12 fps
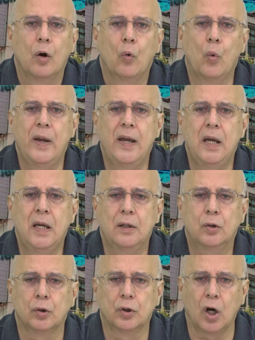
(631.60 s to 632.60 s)
we
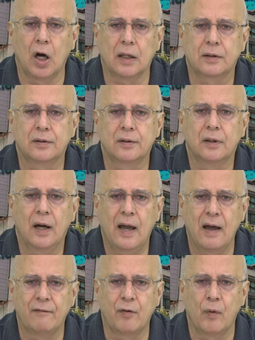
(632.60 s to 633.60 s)
do not
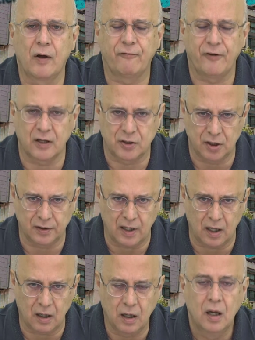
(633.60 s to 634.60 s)
have a wave function
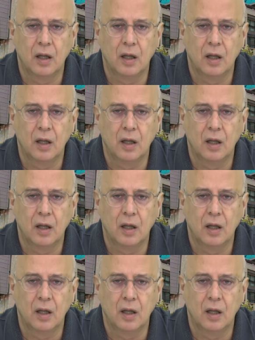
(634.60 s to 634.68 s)
there.